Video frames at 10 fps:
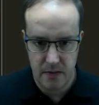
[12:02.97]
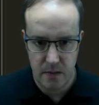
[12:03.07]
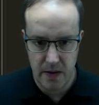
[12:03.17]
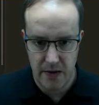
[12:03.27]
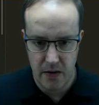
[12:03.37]

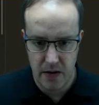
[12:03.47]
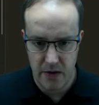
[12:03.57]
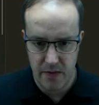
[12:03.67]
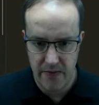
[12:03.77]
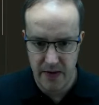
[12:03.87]
Where are
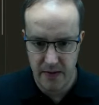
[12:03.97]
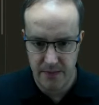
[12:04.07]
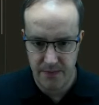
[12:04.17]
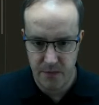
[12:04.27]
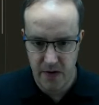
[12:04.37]
you, Revit?
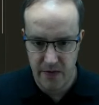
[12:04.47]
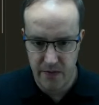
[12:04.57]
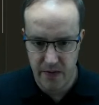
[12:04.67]
Revit.